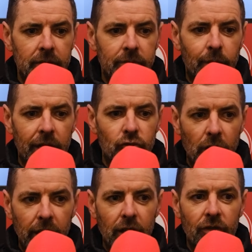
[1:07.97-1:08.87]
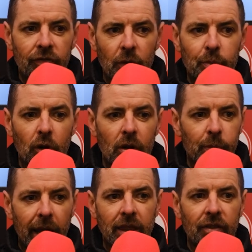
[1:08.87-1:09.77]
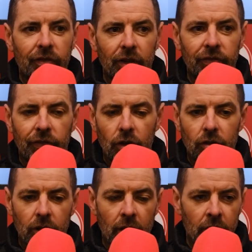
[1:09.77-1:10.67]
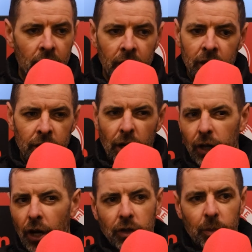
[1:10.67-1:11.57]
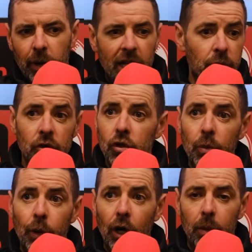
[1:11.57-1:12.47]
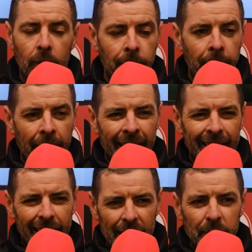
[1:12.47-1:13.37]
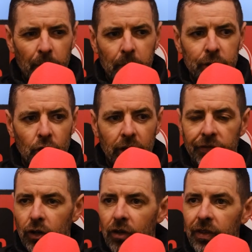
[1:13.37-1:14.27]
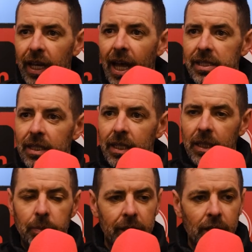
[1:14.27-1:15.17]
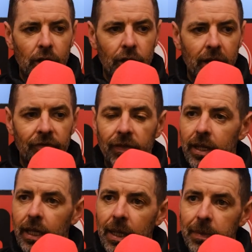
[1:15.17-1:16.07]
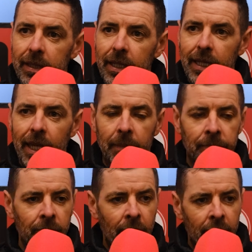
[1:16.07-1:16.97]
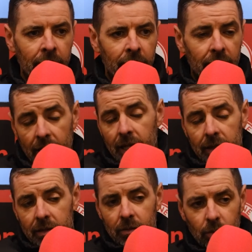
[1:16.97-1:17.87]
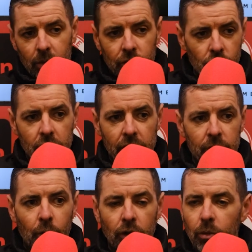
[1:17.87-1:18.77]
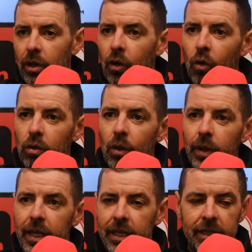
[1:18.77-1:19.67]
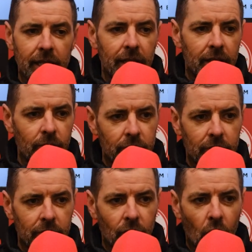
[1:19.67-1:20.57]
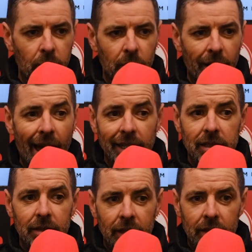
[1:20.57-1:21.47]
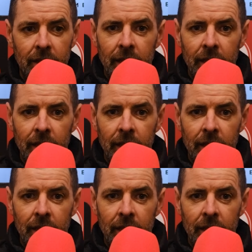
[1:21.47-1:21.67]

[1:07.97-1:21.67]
played really good football, played in the front foot, and our counter press was superb. And then we probably took our foot off the gas a little bit and allowed Linfield to come into the game, and we're hugely disappointed with the goal that we conceded. Normally we're excellent at